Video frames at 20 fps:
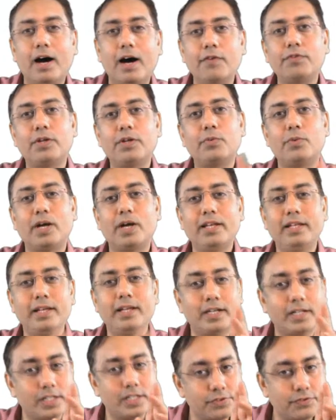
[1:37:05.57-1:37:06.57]
After 1
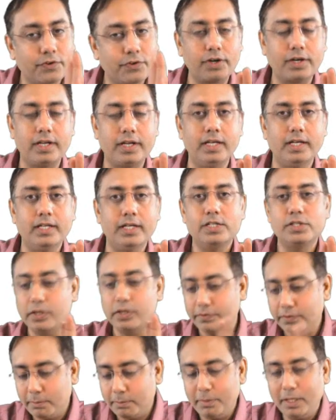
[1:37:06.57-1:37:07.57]
year, it is 40.
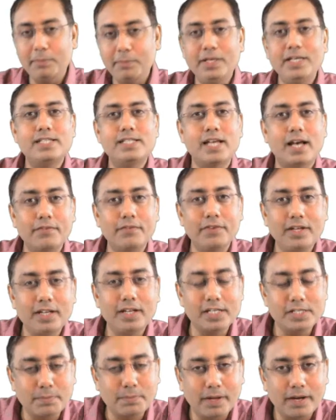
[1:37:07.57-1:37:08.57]
So if the baby is
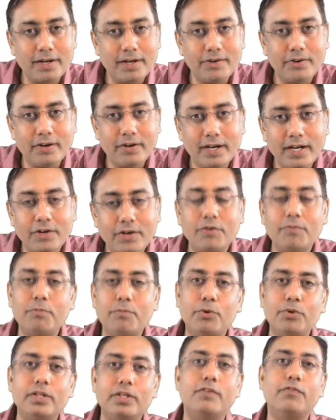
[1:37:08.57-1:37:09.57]
having respiratory rate
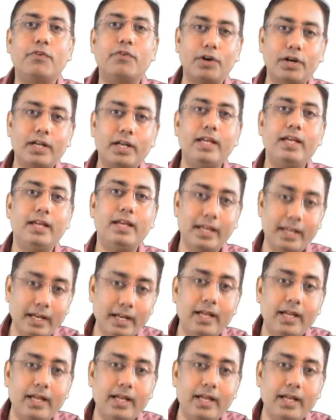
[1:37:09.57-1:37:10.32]
of more than 40